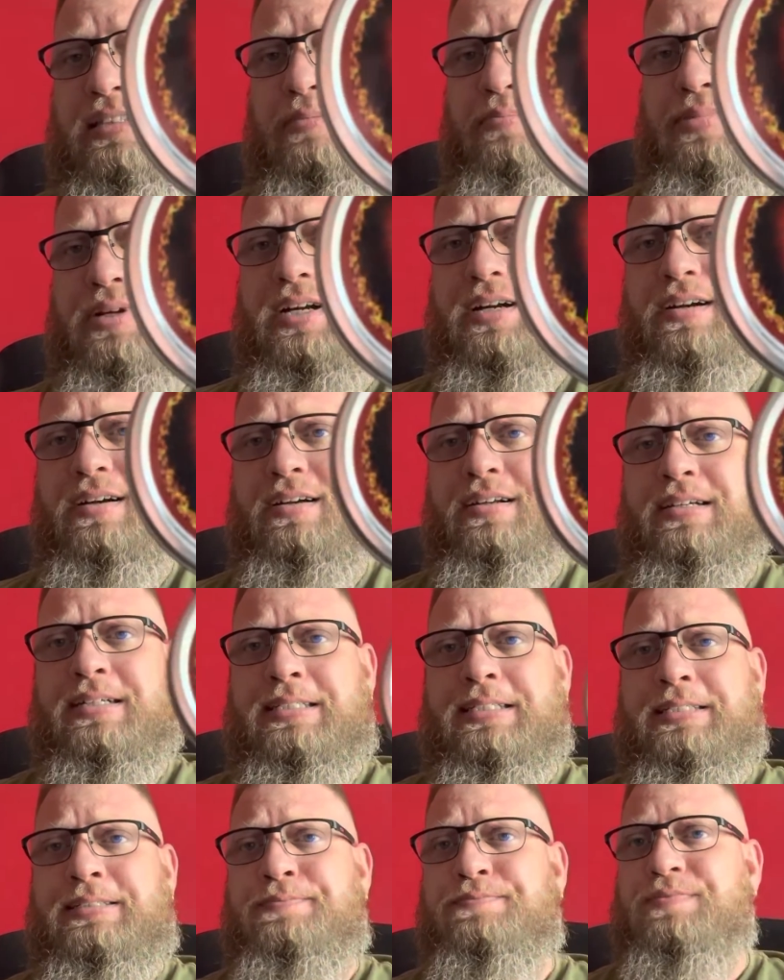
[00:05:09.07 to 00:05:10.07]
the beard.
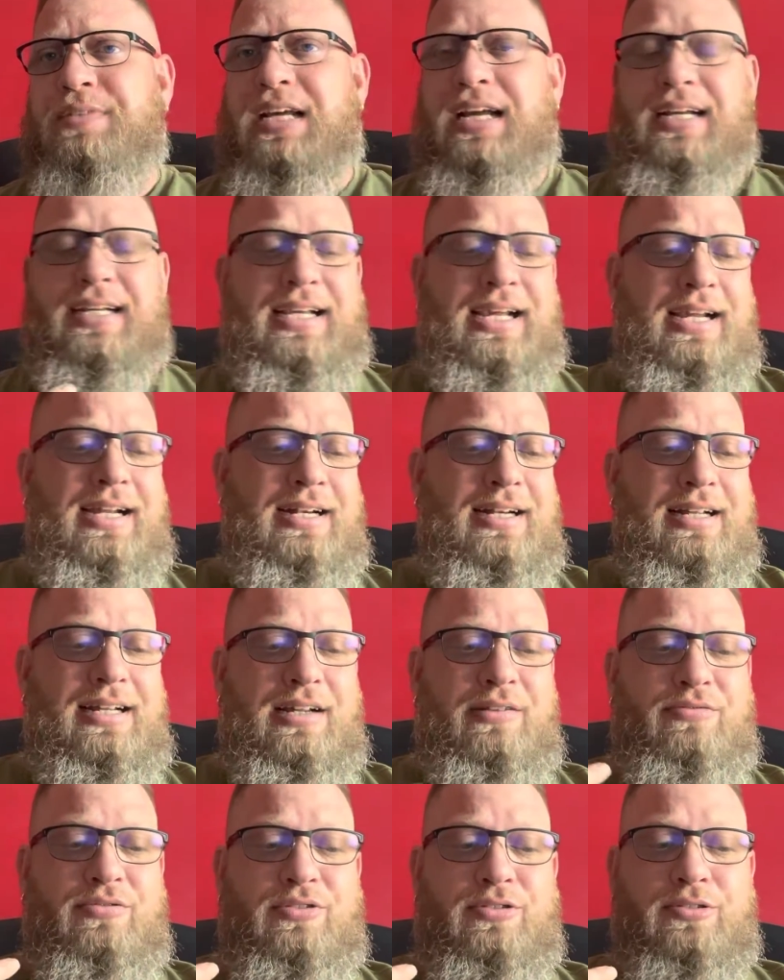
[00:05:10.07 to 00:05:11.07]
Again,
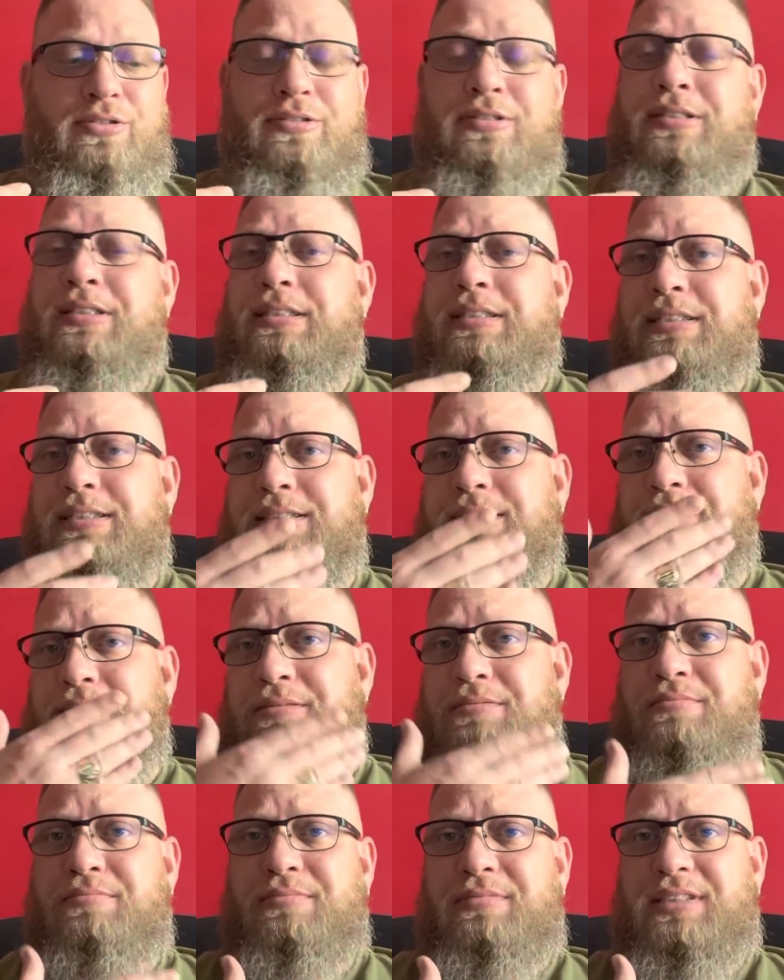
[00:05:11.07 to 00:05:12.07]
it will
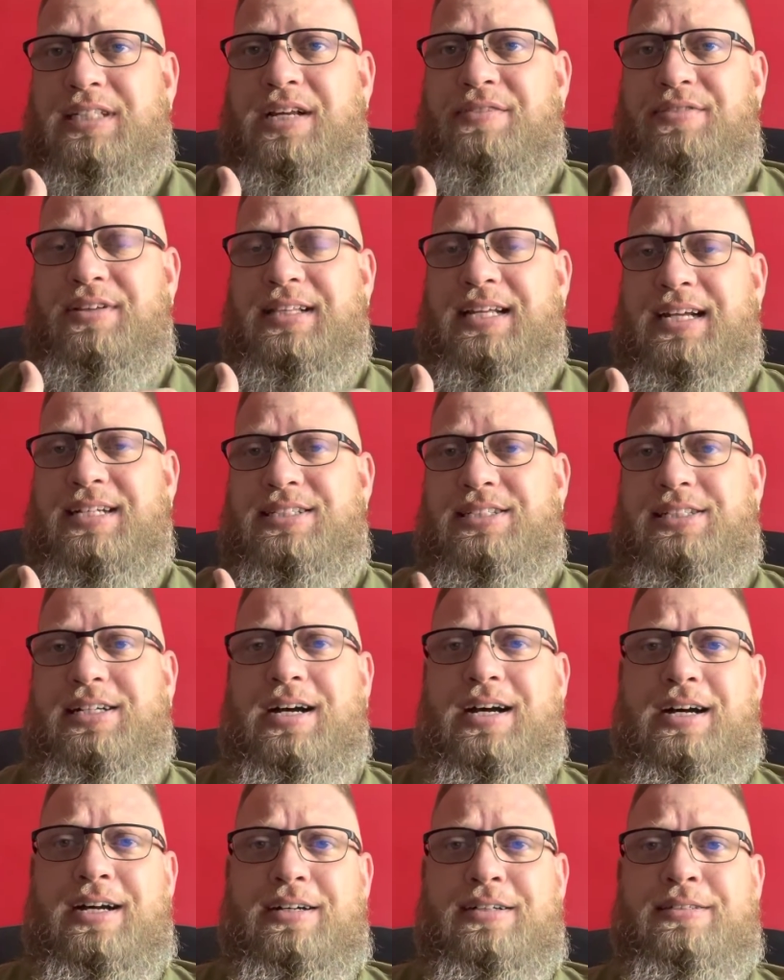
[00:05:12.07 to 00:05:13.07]
give you that
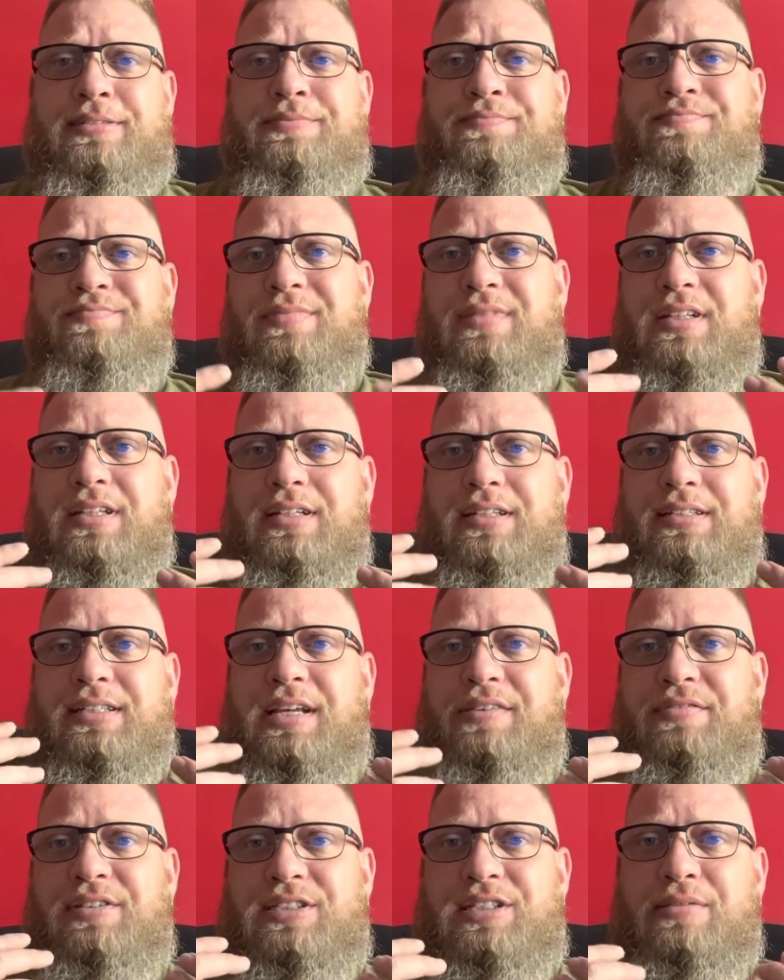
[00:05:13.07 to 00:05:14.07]
style,
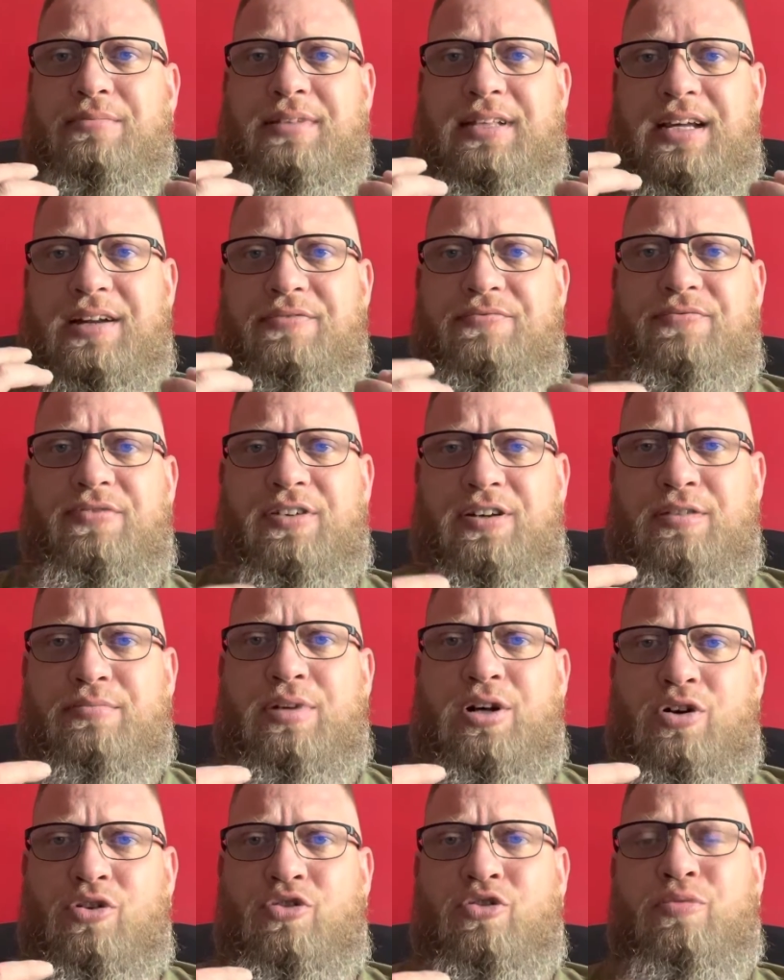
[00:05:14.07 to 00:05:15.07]
give you some of that firm
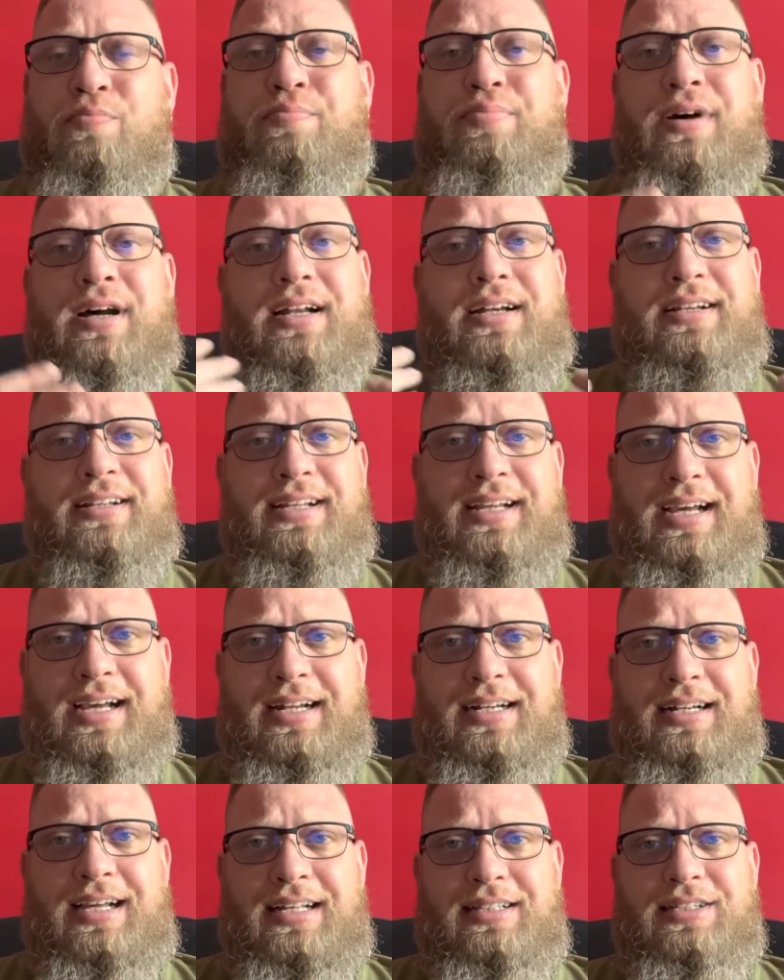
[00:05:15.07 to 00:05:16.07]
hold, but
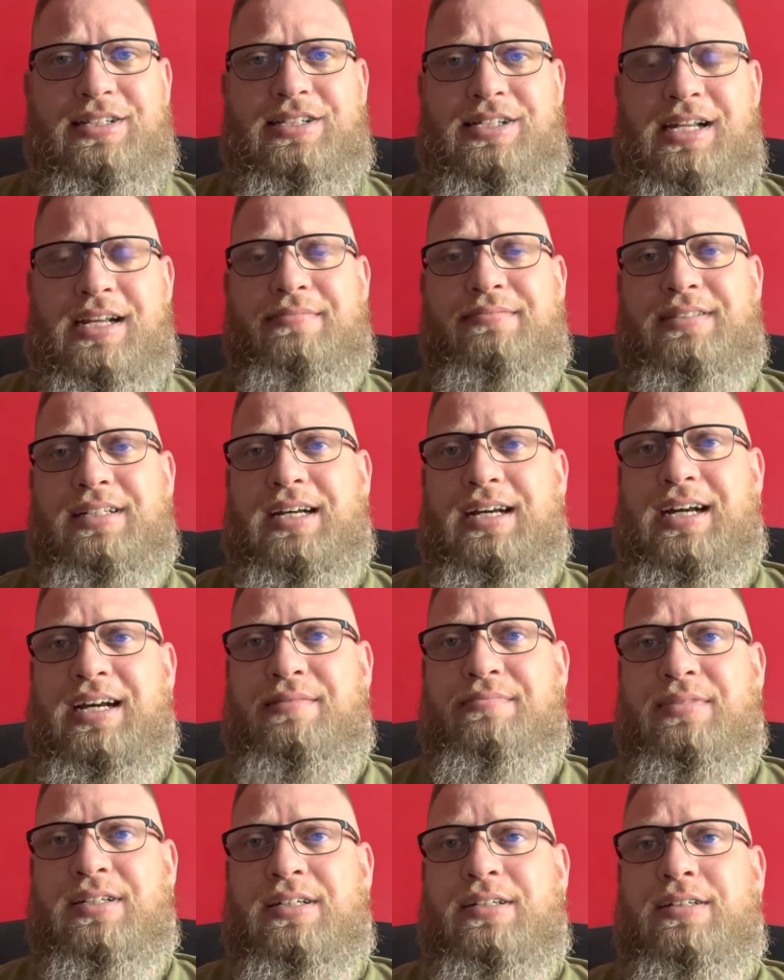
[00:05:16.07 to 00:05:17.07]
yet at the same
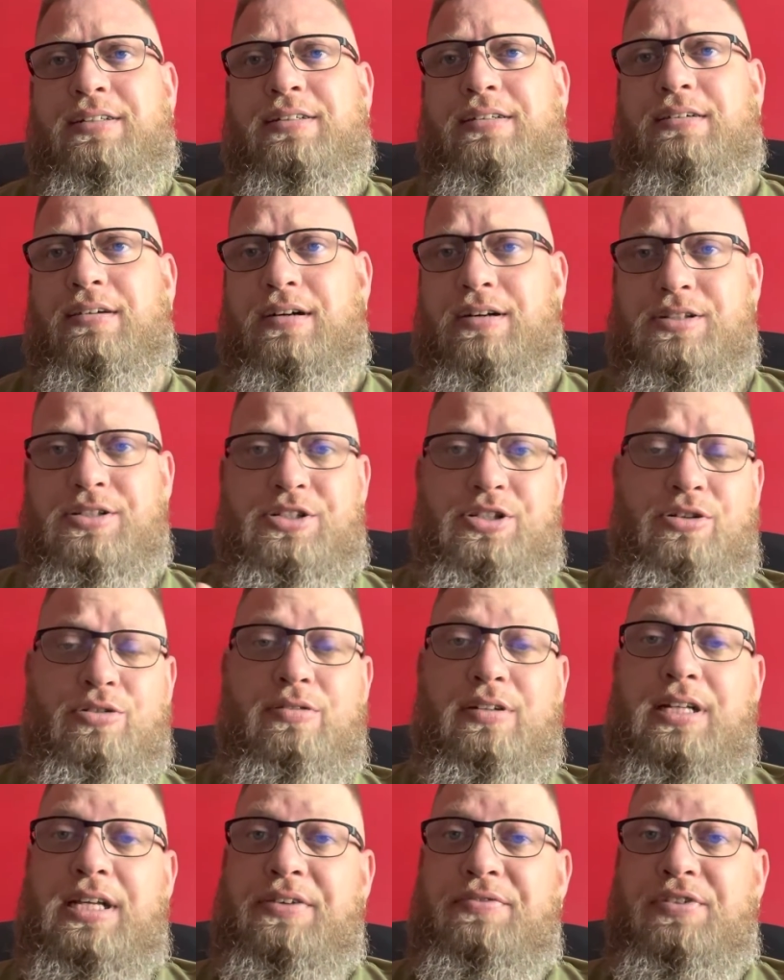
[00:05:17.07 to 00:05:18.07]
time, also
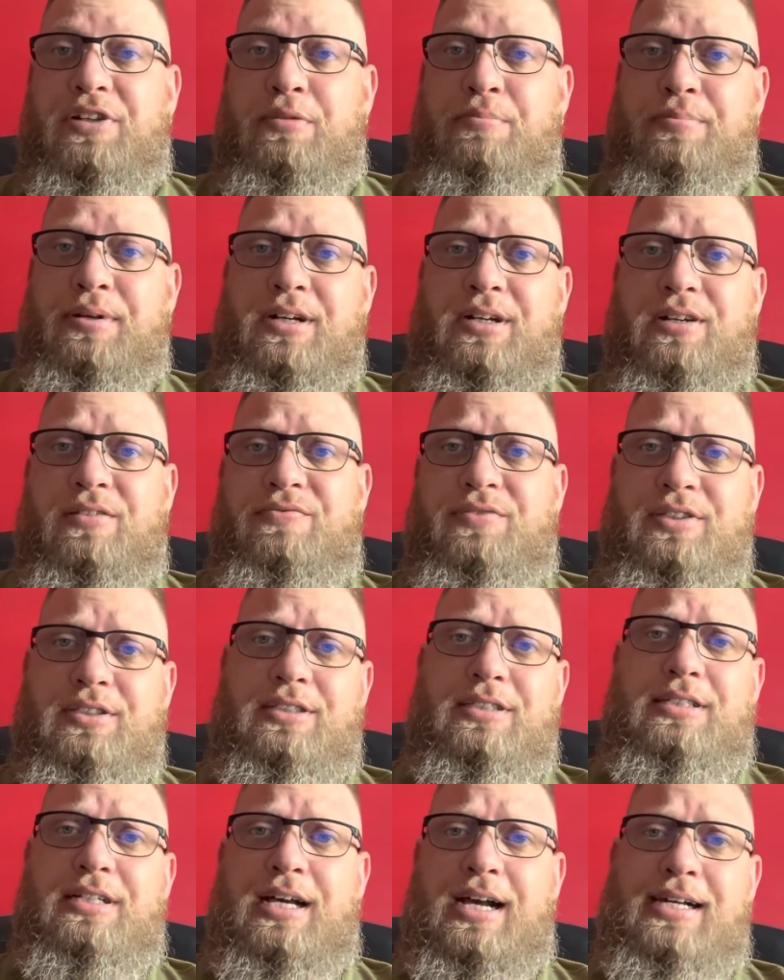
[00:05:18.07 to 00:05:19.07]
leave your beard
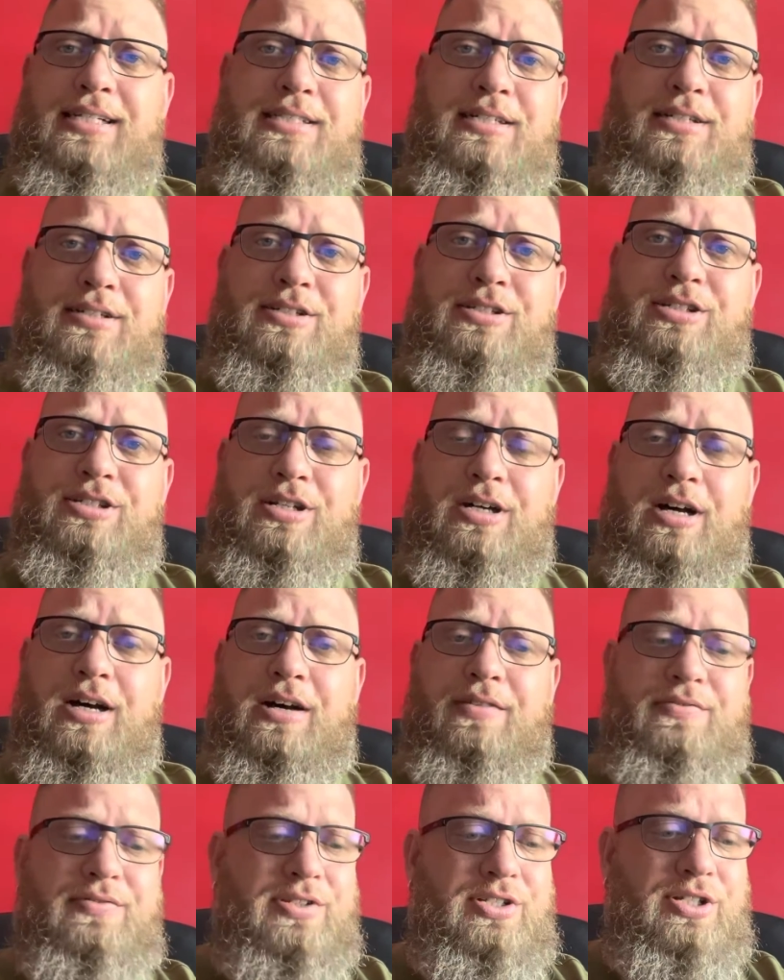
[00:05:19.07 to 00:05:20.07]
feeling nice and
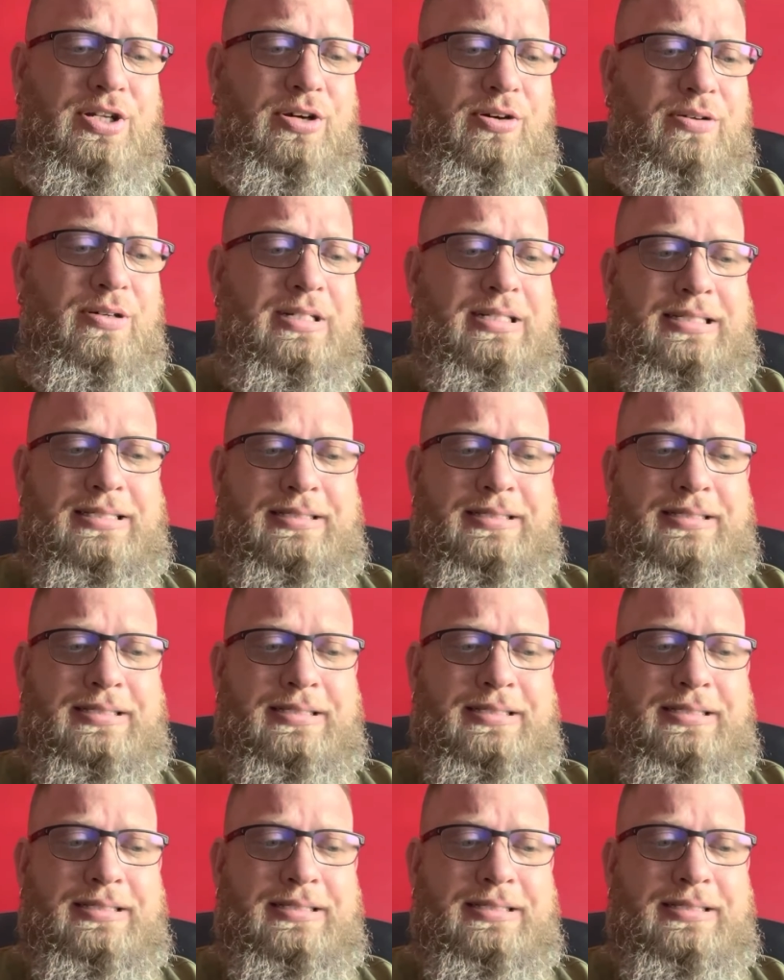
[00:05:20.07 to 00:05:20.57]
soft. So